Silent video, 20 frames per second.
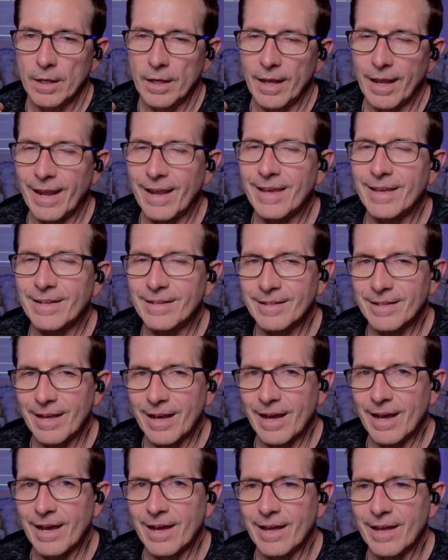And
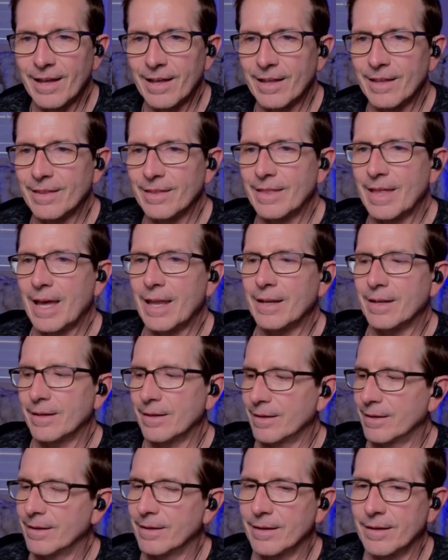that
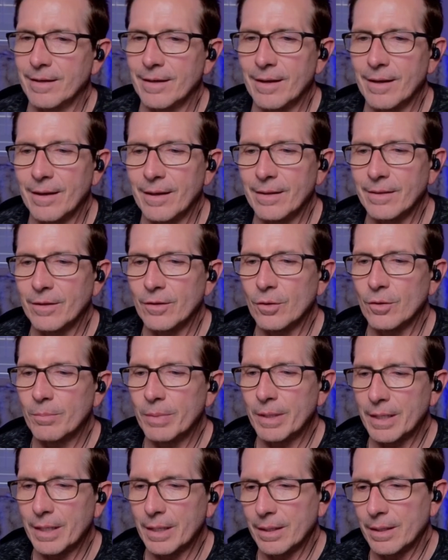little
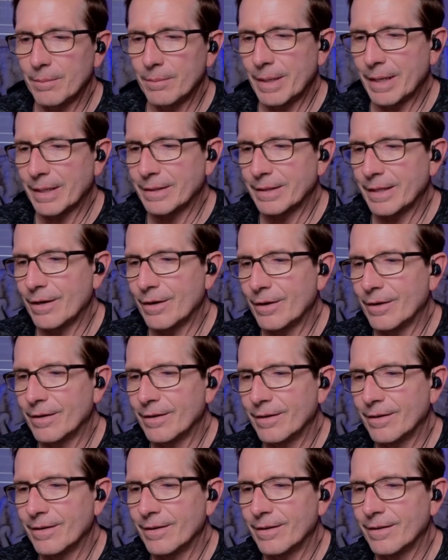buddy back there,
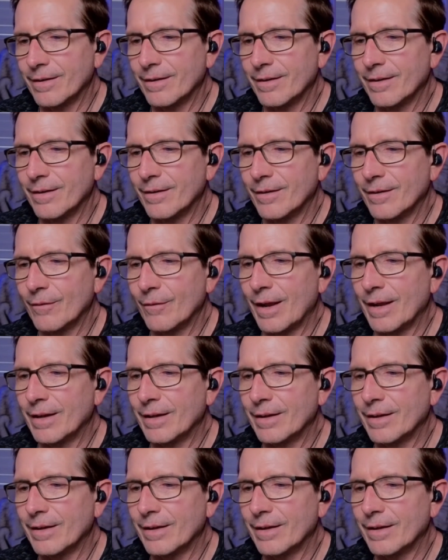right?